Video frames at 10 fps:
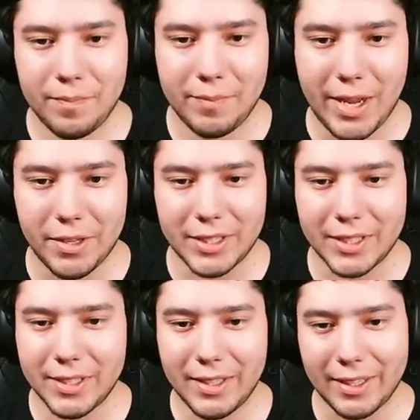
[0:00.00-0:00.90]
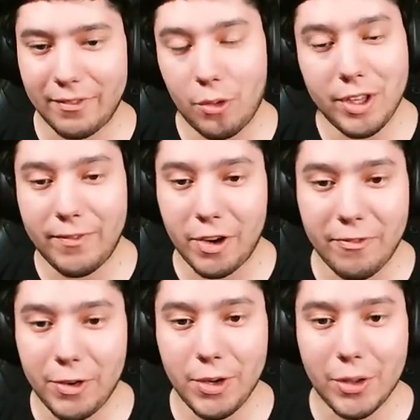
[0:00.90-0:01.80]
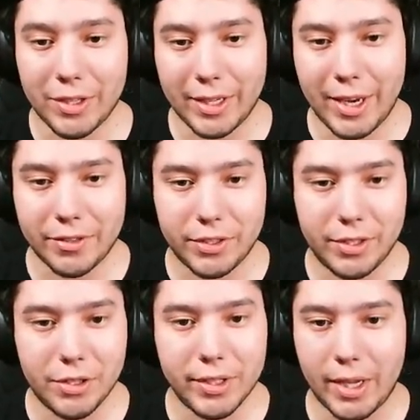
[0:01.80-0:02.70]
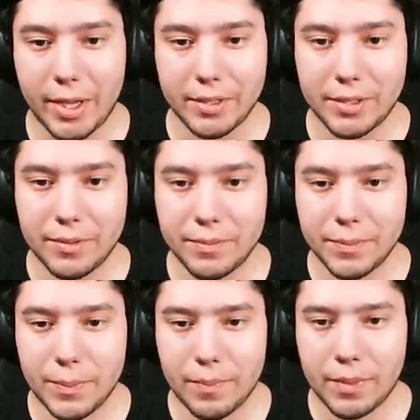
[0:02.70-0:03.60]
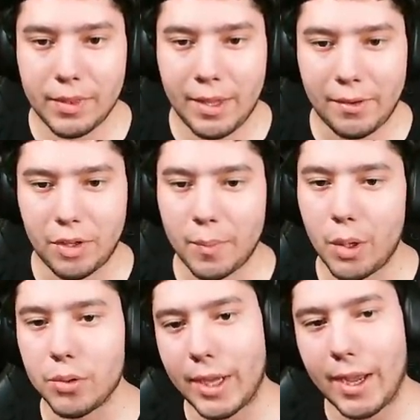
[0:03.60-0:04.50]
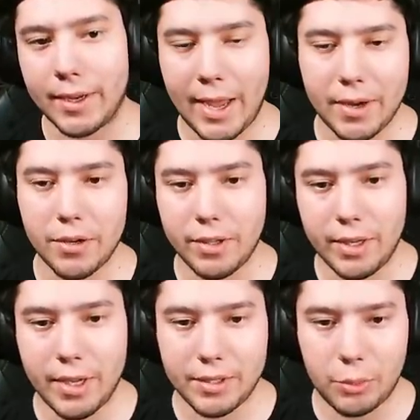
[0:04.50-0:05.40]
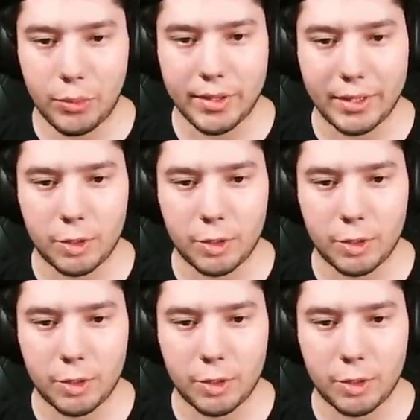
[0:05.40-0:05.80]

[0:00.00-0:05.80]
Yeah, there's actually like only very few ghosts that can actually early hunt. And some ghosts can early hunt with like